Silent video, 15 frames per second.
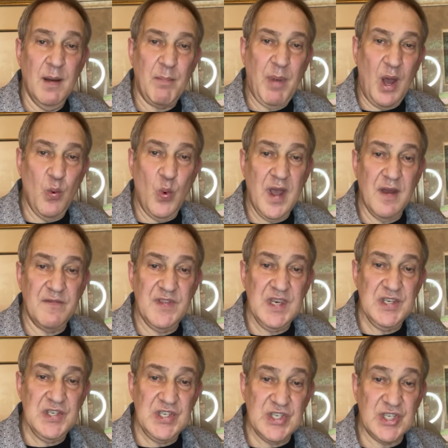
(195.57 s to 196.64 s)
by way of
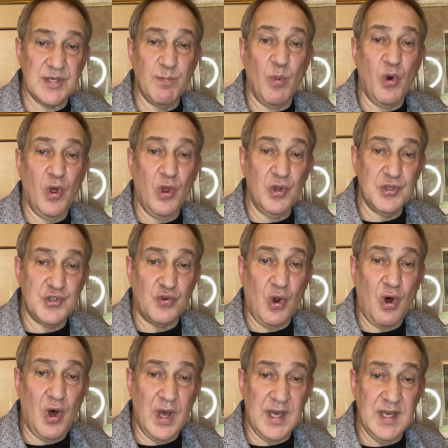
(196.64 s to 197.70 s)
these small
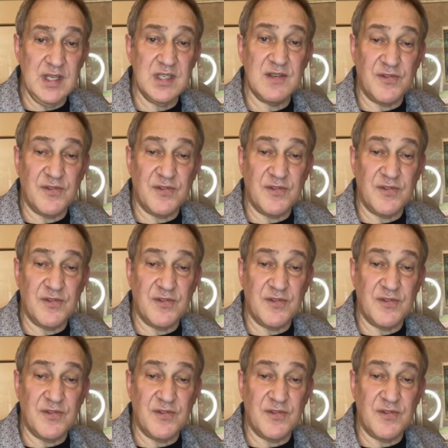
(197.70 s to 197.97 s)
drawings